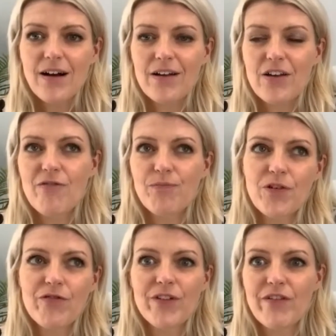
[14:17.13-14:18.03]

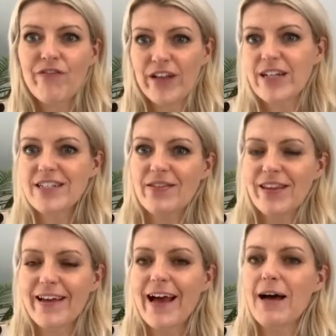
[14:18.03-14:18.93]
you've filled in
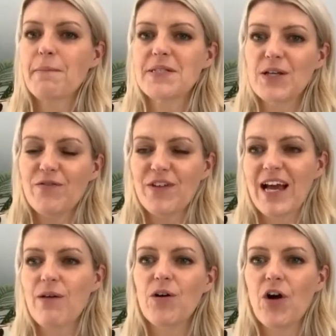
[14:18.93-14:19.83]
the gaps, and you've
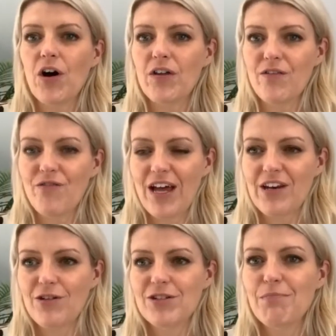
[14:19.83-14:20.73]
now got the
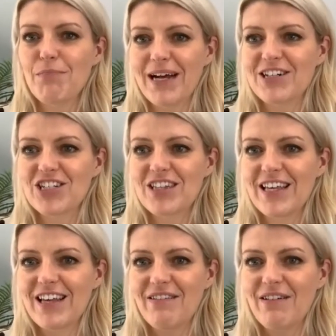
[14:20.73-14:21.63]
venue to match
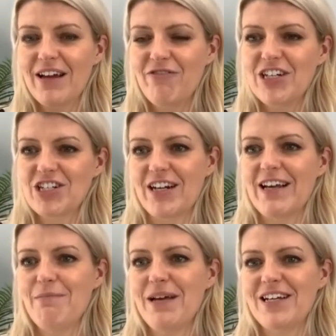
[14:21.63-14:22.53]
the original
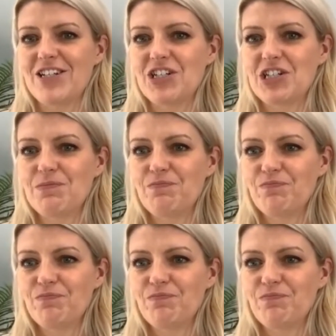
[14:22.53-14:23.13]
image.